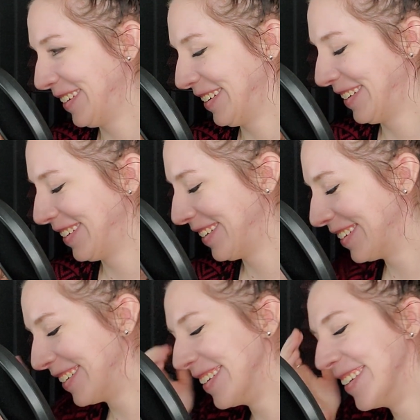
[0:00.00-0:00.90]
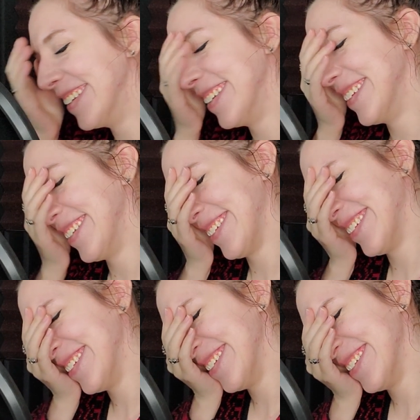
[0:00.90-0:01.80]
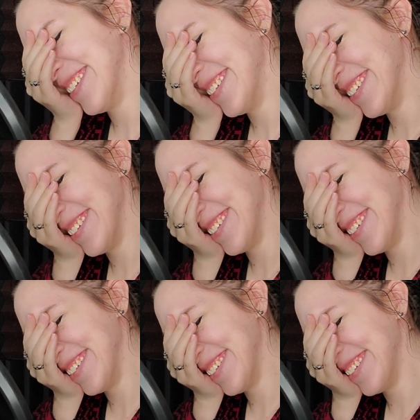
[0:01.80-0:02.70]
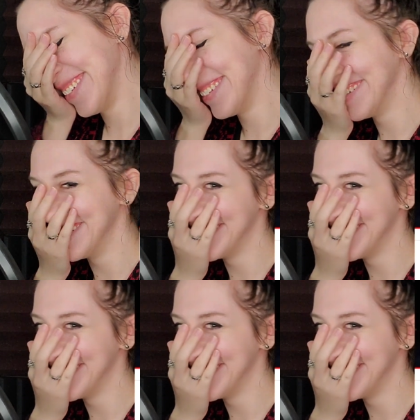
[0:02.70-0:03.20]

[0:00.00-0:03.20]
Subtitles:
[no speech]